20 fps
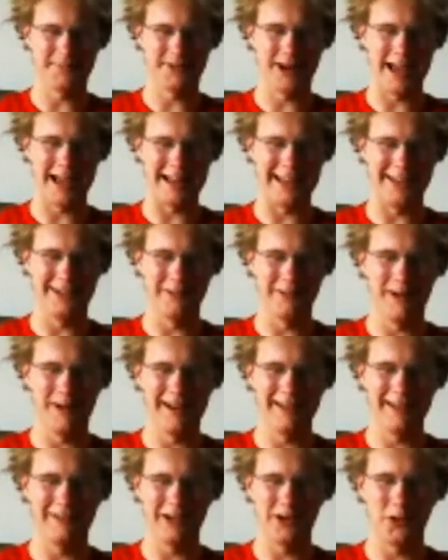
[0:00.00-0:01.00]
Brett. You're
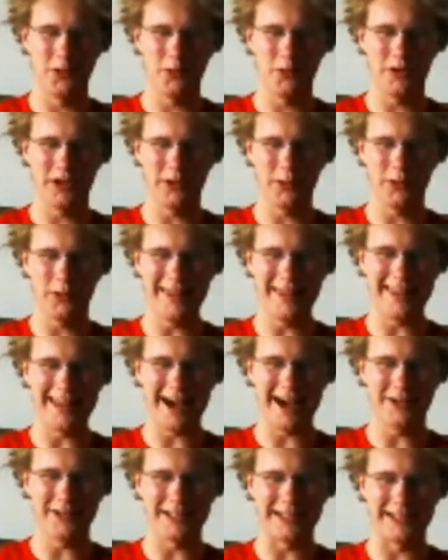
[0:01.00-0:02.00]
one. You're you're one
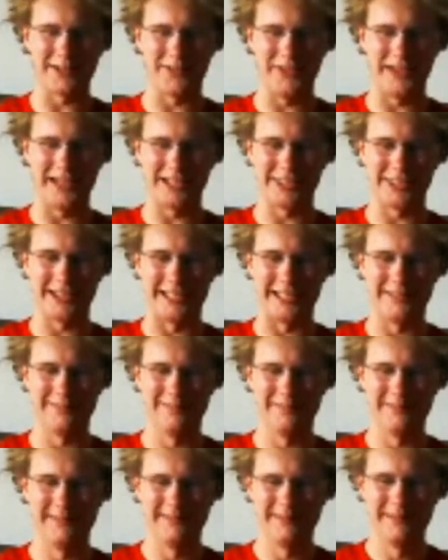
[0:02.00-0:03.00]
thousand officially.
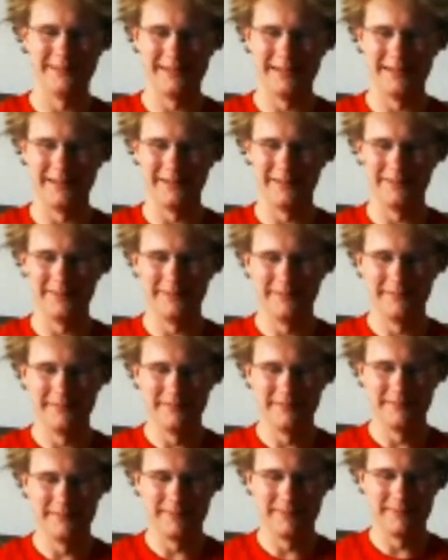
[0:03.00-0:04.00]

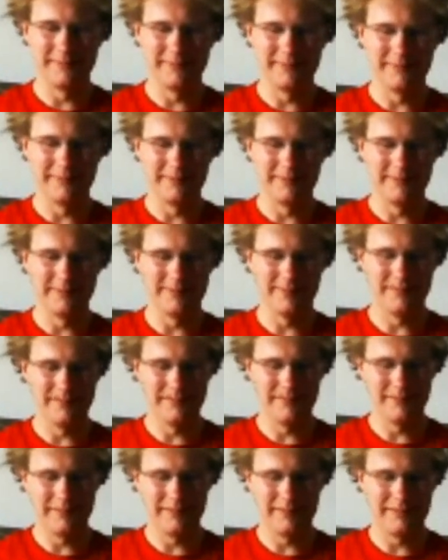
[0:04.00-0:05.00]
Well,
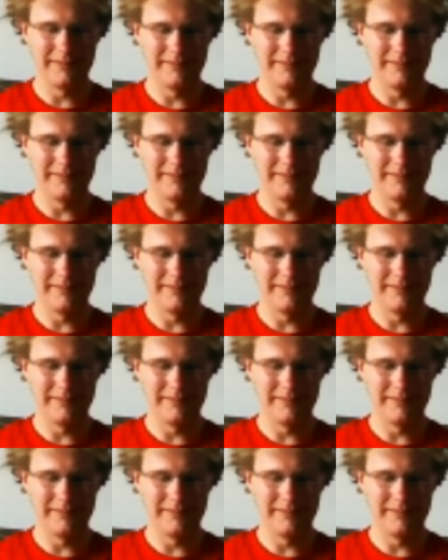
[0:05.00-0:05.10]
RBR was in